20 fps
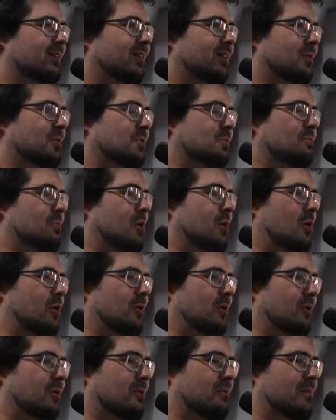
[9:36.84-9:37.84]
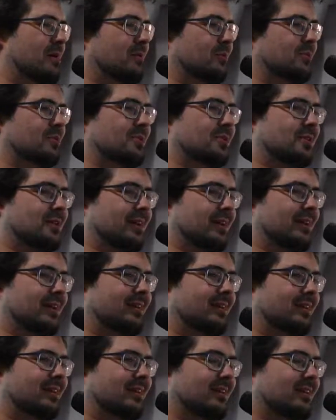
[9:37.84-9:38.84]
I was born on a mountainside,
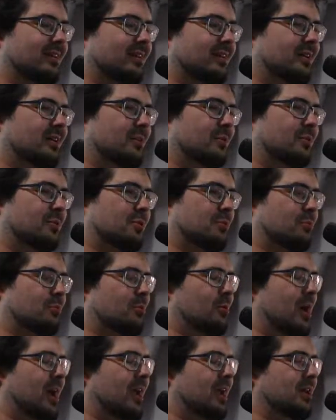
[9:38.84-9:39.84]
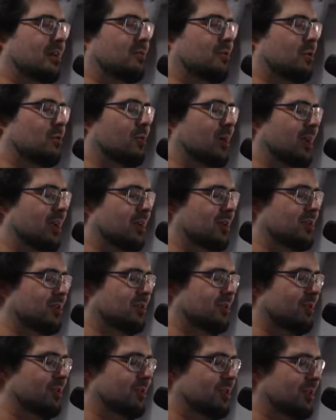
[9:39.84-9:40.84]
with the pride of a
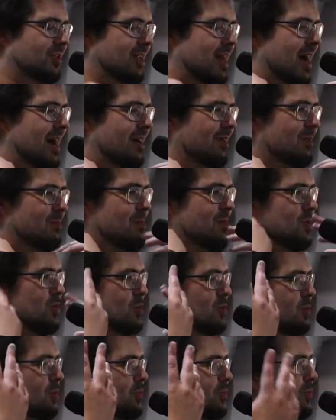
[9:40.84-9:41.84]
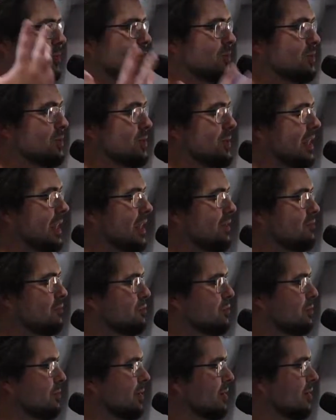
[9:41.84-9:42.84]
range and the sky on my shoulders. I came
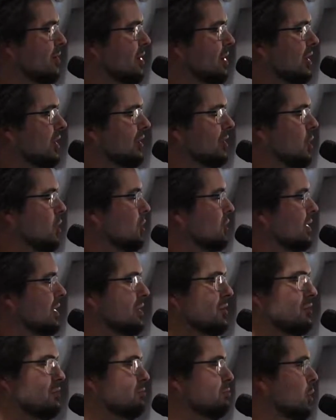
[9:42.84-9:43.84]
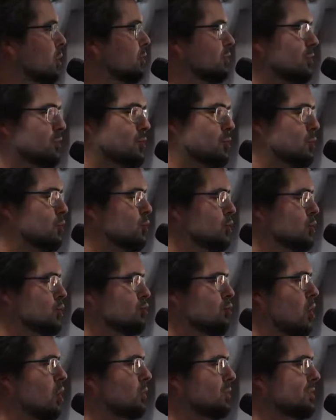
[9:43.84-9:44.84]
from a long line of boulders too
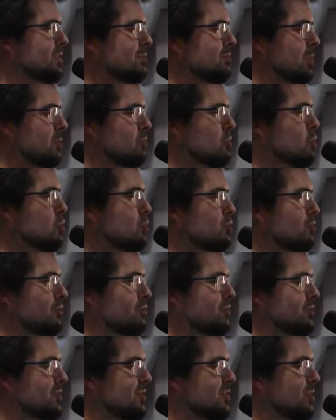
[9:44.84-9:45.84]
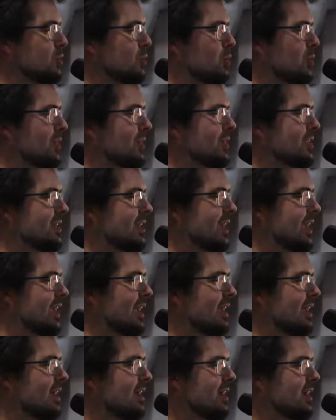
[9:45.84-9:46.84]
strong to be moved, until one
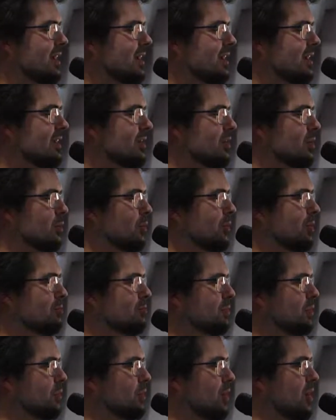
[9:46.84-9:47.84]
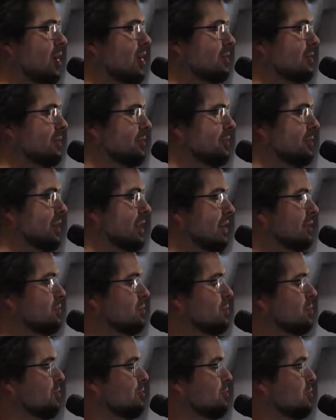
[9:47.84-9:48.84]
day the wind blew harder than
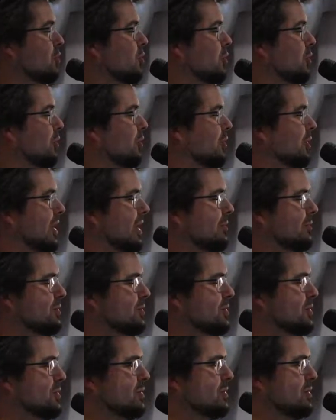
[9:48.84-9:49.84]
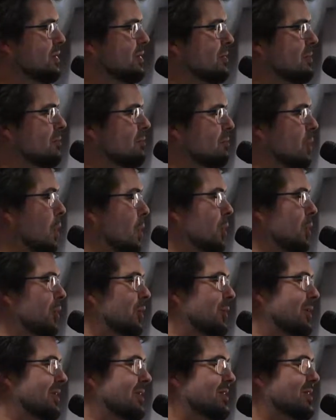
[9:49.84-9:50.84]
ever before and I was
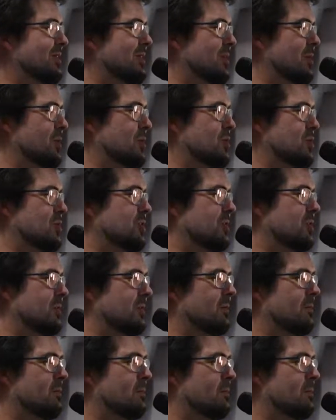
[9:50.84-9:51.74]
poured into the ocean.